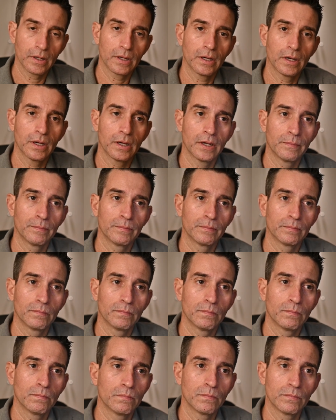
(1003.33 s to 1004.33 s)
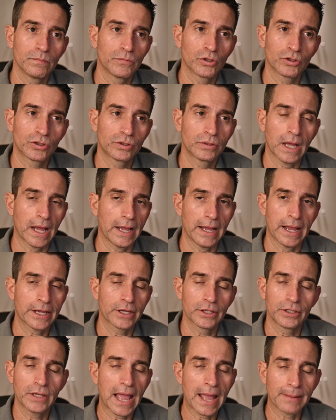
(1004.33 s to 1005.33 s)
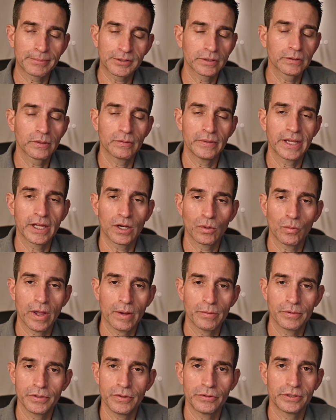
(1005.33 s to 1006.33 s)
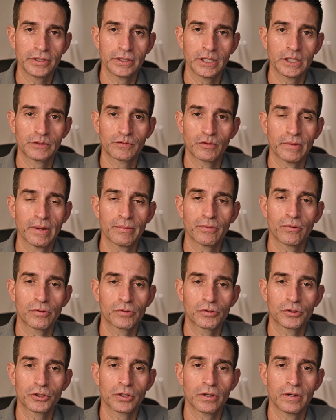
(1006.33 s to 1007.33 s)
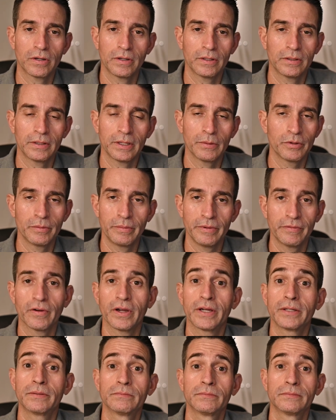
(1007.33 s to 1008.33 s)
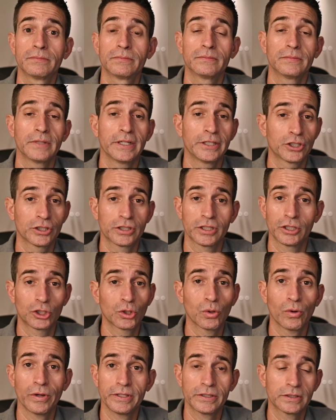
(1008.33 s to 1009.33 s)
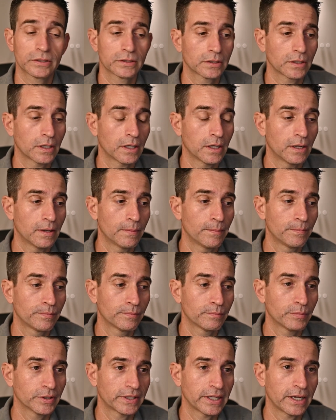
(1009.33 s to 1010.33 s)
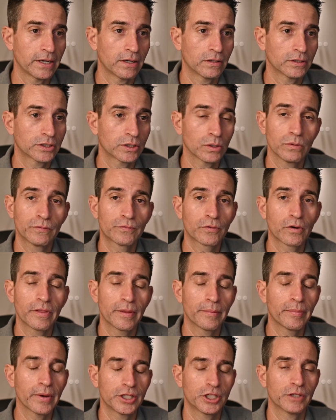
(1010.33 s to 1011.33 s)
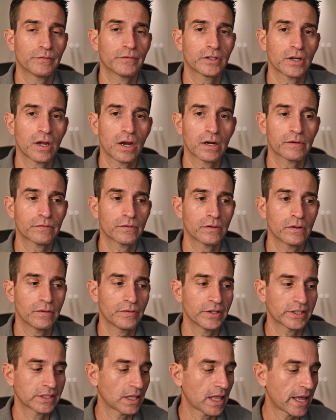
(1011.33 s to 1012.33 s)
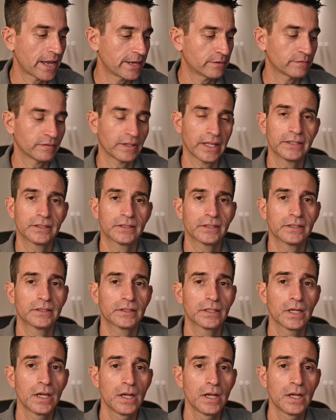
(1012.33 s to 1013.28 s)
I could absolutely get away with using these for my portraiture, and it would be fine. It's just a choice. But so for the budget photographer, this line of lenses,